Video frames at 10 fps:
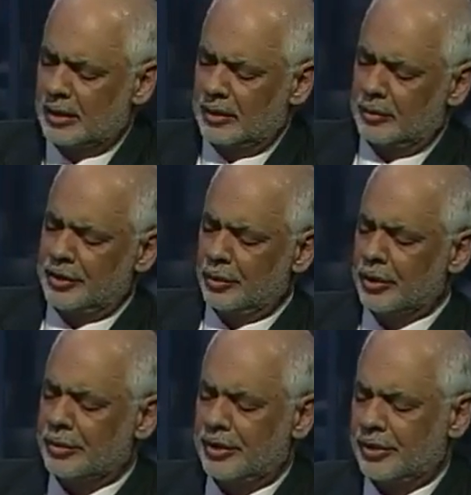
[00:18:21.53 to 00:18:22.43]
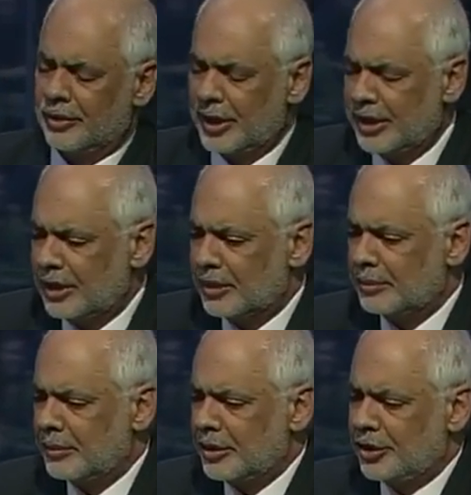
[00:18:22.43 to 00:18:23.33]
When you work with the
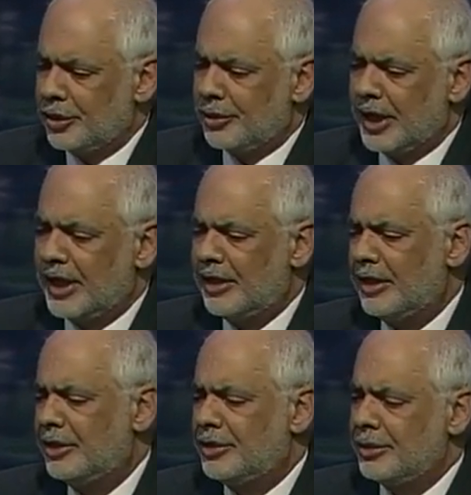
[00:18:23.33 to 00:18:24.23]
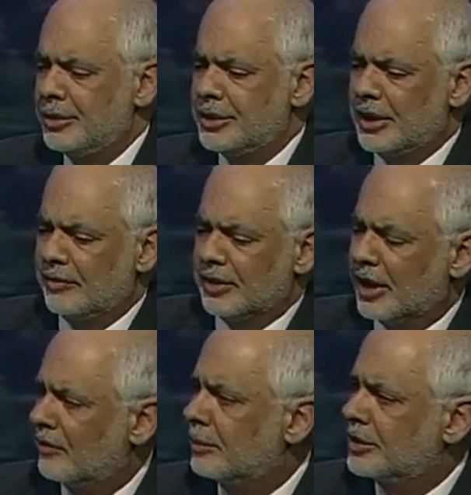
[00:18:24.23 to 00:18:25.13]
curriculum, do you get into issues of the
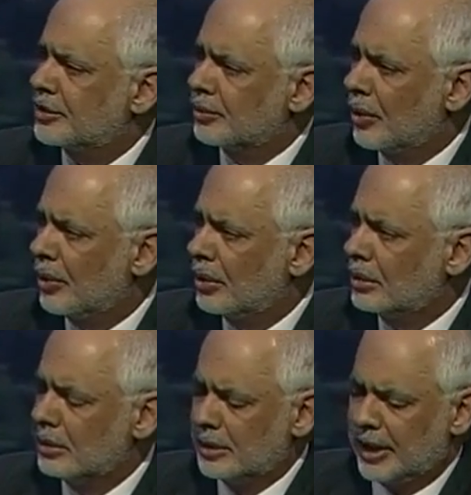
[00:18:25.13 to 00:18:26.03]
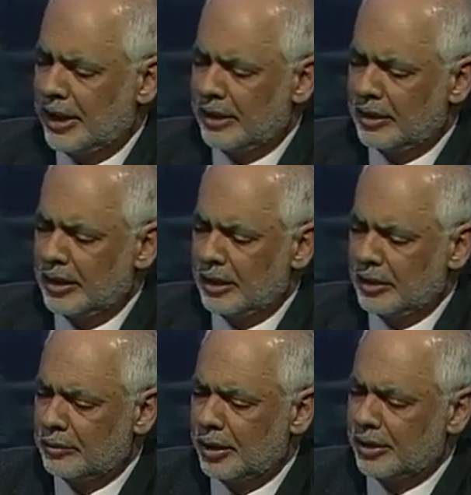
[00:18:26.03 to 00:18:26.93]
government's role and
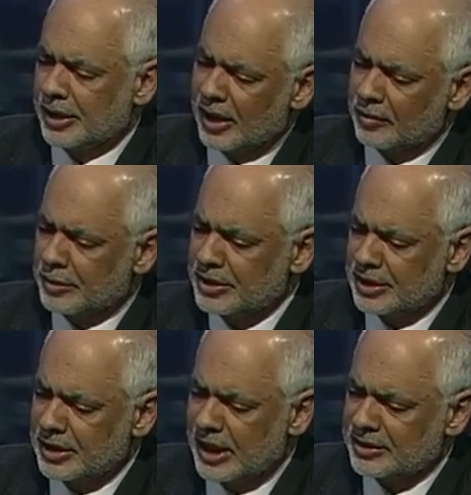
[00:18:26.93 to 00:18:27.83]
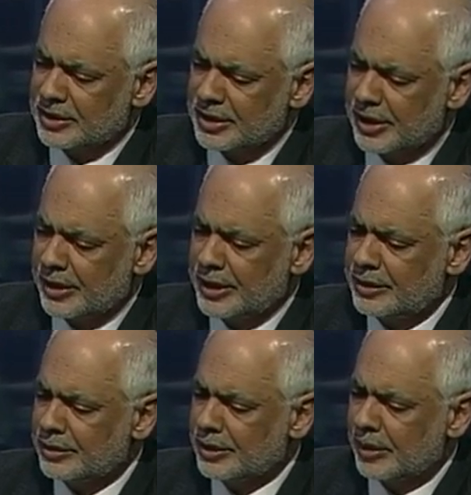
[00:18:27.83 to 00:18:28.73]
whether the government's necessary
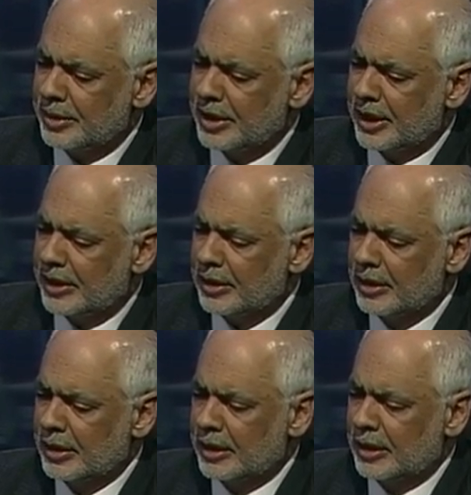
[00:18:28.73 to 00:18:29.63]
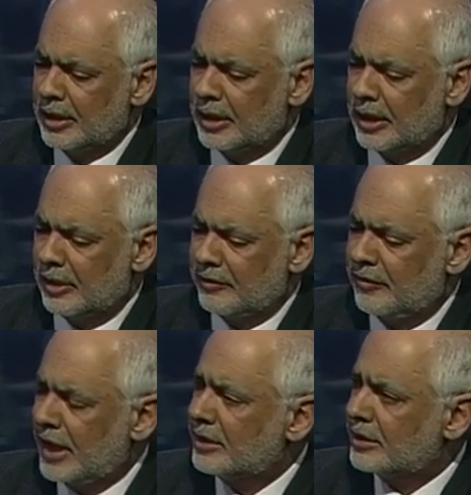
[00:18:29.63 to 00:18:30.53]
to come in and
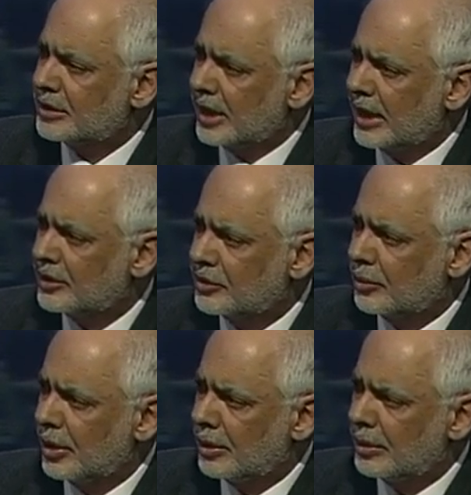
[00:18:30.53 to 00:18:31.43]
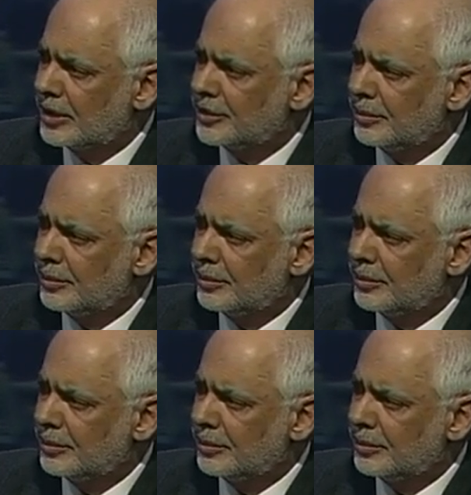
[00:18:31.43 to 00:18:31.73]
affect the status quo, as you